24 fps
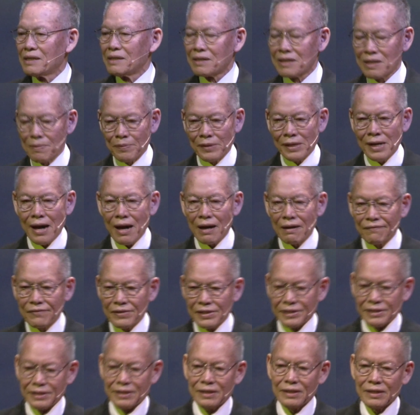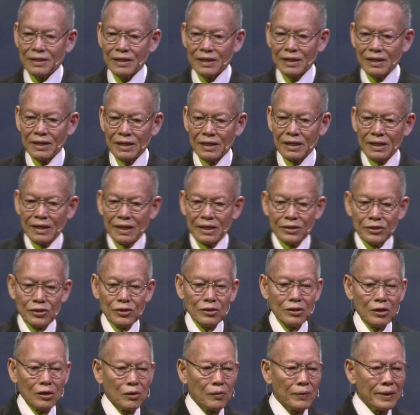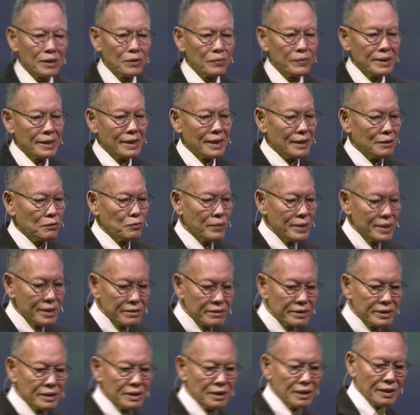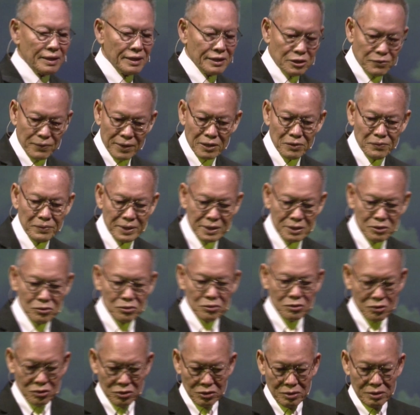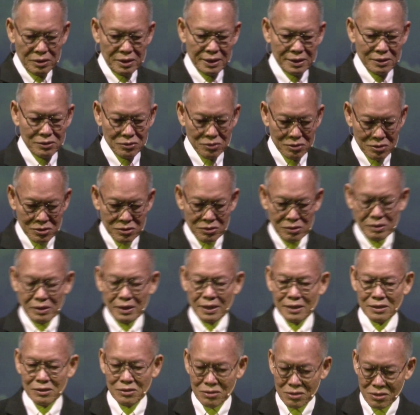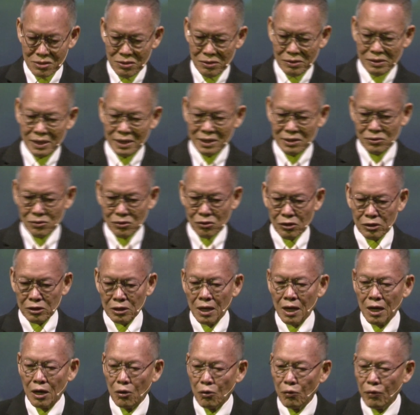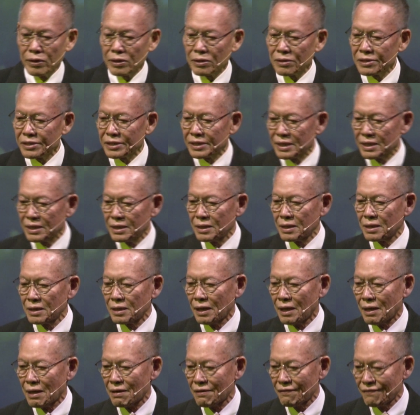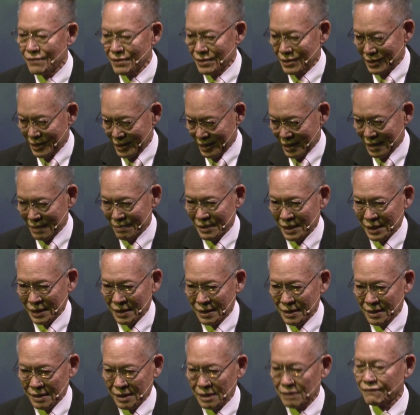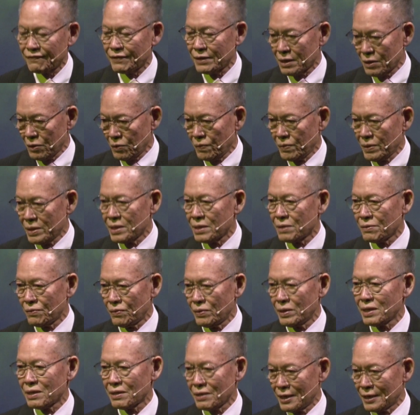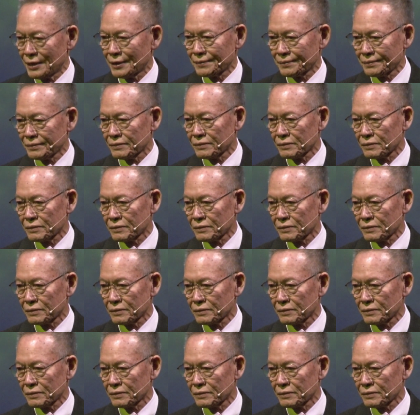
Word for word: Reap a harvest. You know, when we get weary, it's when we do good and do good and do good and do good. We don't see harvest coming. That's very we wearying.